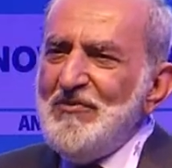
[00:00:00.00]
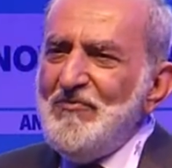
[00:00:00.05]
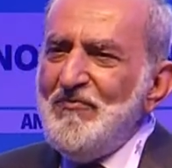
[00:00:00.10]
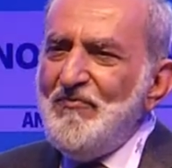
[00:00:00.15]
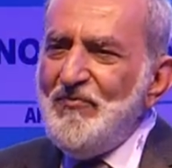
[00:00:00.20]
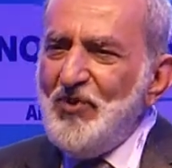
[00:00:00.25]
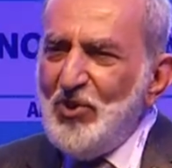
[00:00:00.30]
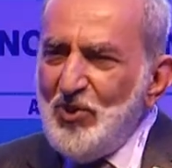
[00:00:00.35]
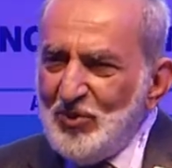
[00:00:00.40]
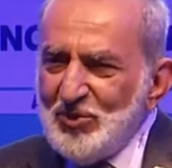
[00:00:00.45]

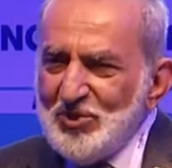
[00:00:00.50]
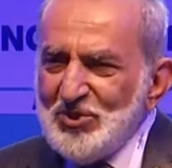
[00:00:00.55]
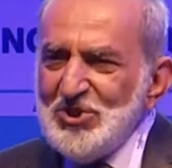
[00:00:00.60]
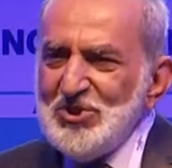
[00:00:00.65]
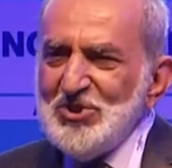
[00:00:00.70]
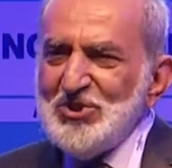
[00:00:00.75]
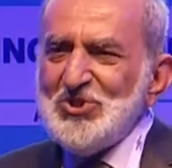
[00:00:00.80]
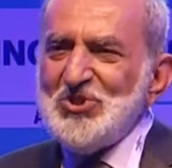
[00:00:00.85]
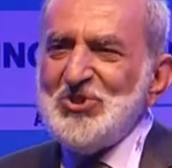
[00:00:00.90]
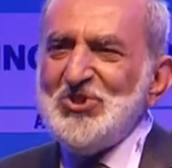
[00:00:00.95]

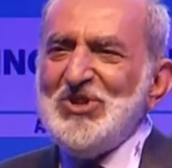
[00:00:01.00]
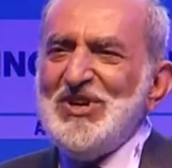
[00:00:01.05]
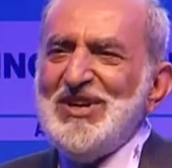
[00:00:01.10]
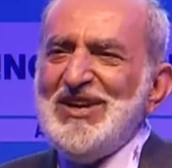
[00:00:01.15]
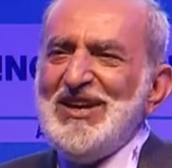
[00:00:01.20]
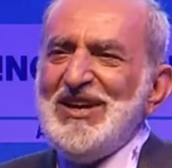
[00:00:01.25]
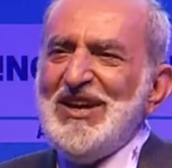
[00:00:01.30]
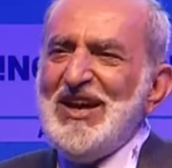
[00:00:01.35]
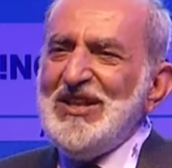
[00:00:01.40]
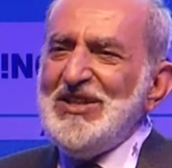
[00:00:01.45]
voltage
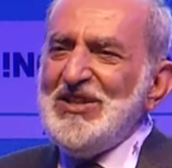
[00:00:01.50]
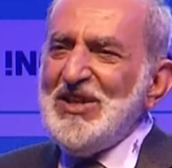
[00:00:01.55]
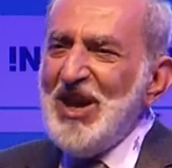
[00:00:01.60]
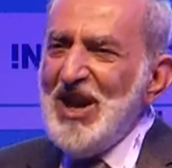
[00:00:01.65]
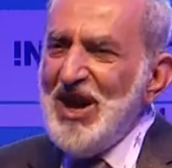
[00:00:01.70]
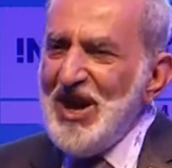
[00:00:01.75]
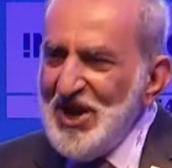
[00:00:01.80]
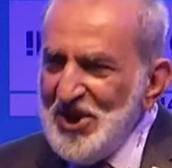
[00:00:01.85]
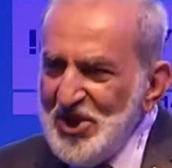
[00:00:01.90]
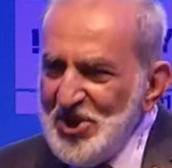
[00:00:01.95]
and
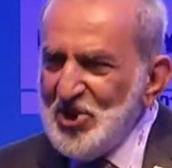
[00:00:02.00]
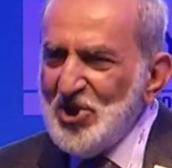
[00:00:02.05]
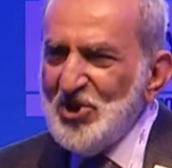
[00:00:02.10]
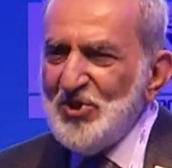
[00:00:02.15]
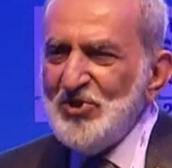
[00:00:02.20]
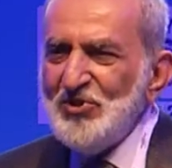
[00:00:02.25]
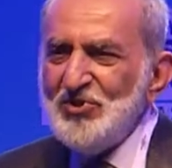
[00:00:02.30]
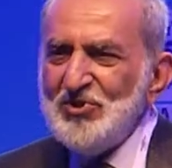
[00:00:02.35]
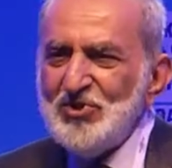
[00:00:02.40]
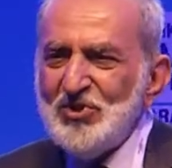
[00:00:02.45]
high
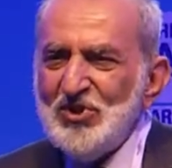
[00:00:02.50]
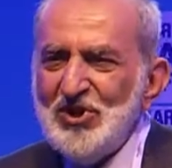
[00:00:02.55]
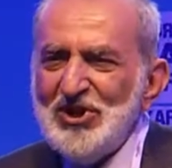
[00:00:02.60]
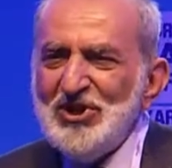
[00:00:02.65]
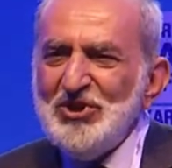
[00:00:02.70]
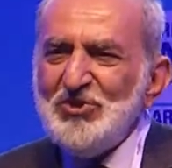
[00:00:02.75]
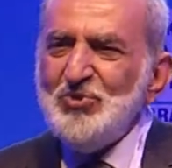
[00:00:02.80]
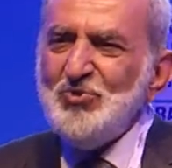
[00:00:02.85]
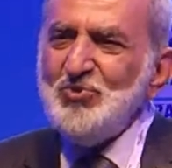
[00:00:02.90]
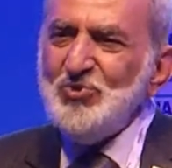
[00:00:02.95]
current
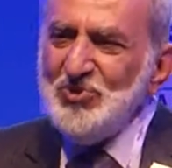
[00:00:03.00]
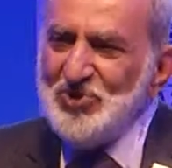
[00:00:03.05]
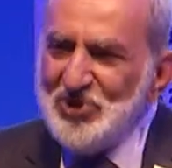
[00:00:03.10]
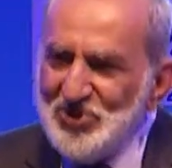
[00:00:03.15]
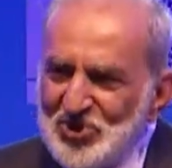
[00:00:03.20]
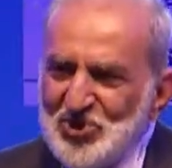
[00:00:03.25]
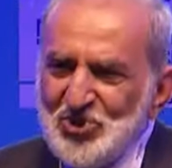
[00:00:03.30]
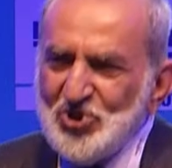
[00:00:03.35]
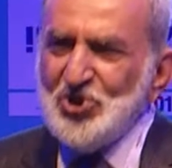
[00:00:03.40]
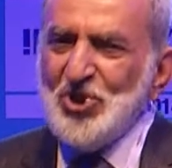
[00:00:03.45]
to
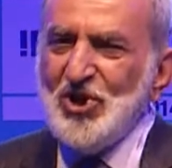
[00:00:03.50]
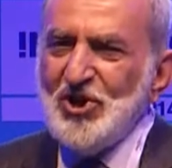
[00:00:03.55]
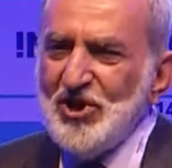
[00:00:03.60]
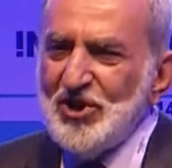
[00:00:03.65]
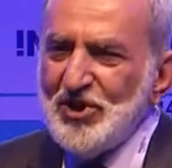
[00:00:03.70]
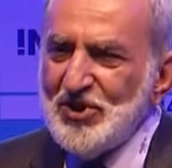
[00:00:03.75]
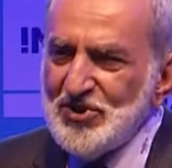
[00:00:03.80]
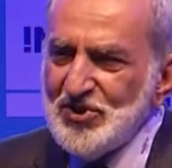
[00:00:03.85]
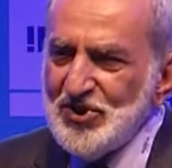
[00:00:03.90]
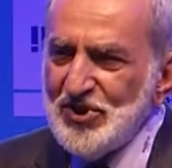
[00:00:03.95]

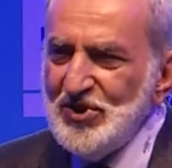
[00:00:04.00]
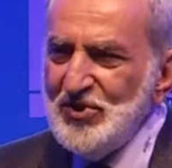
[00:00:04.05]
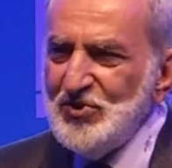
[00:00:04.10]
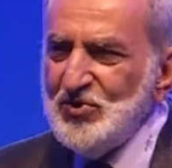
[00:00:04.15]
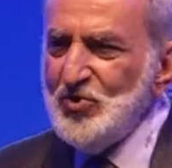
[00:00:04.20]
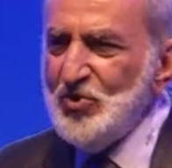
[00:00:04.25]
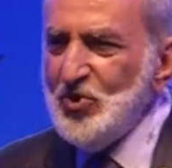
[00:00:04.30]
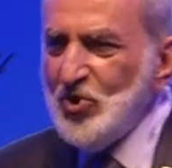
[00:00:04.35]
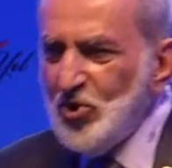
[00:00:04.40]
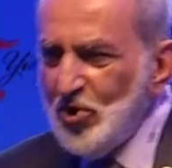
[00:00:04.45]
discharge
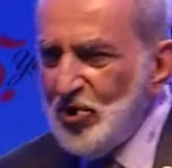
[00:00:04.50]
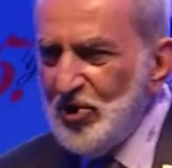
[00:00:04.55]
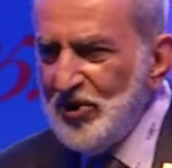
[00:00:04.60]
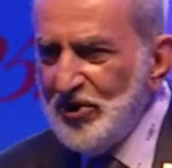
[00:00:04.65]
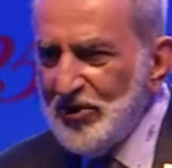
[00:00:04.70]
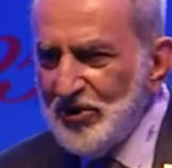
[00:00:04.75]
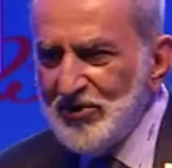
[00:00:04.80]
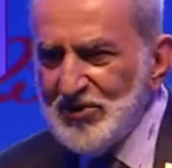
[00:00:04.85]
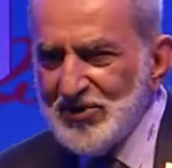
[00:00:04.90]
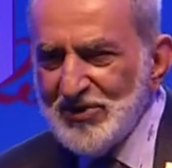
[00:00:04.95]
into
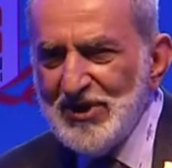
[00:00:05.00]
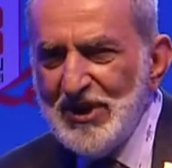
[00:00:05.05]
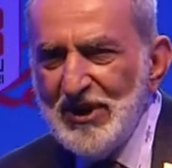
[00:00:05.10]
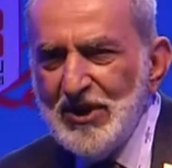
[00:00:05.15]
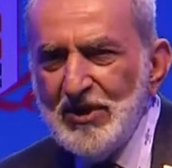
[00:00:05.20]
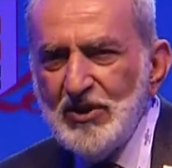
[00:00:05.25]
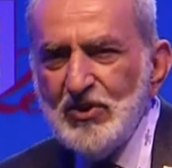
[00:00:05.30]
coils